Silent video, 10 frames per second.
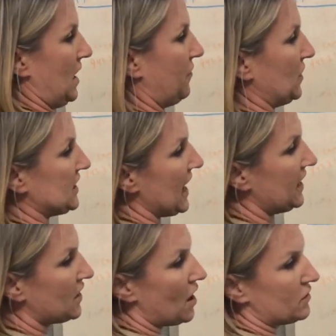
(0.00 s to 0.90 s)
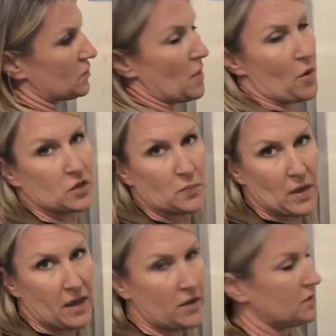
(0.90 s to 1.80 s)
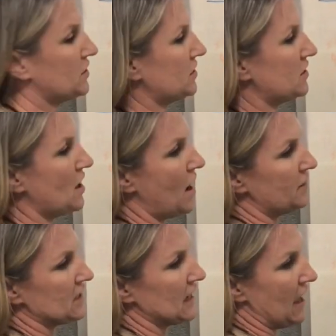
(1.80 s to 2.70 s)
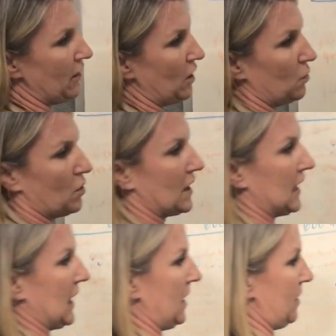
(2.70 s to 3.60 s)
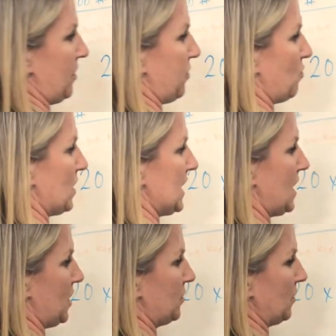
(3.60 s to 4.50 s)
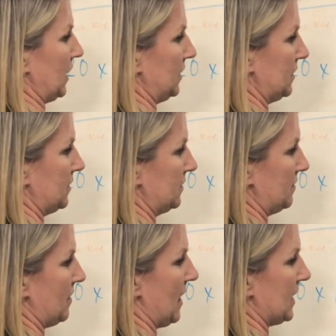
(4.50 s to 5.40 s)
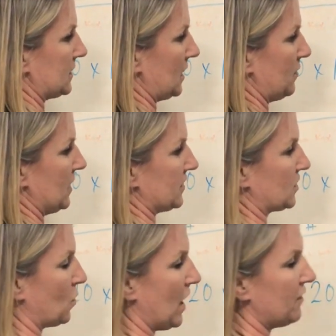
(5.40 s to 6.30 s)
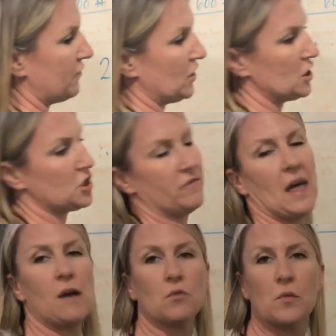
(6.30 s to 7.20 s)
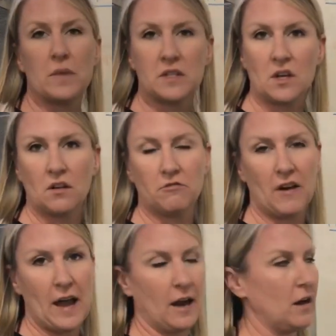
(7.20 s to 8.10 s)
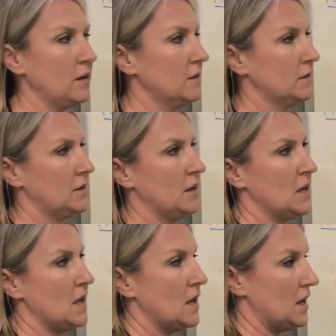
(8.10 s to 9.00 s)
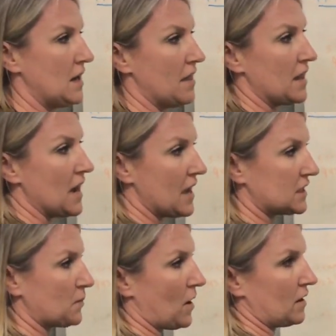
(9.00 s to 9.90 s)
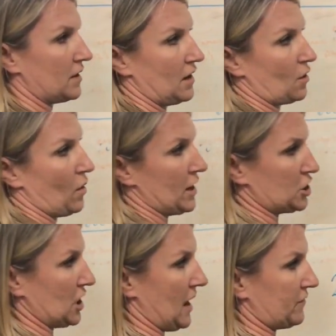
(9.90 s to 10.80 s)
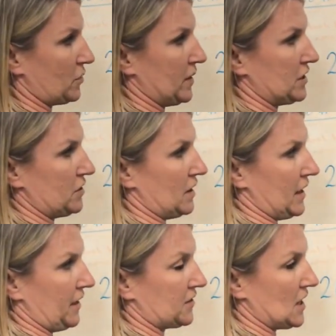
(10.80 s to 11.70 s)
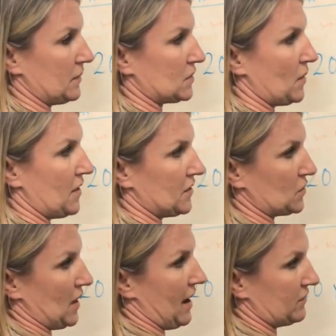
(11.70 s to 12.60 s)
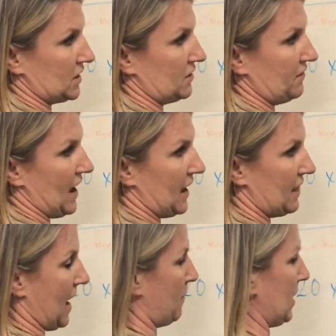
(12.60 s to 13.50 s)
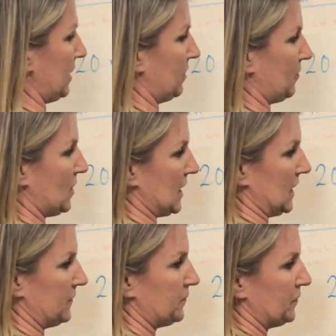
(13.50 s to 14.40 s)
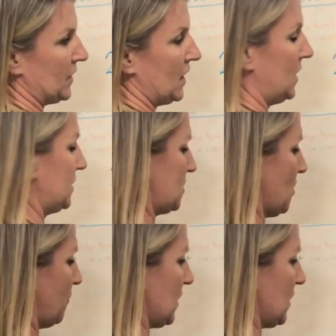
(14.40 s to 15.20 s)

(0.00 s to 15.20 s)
If we take those and we multiply those um, together, we're gonna get 300. And that's gonna be the square footage of that room that's on fire. Now the next part of the equation after we do the length times width is we have to divide that by 3. So if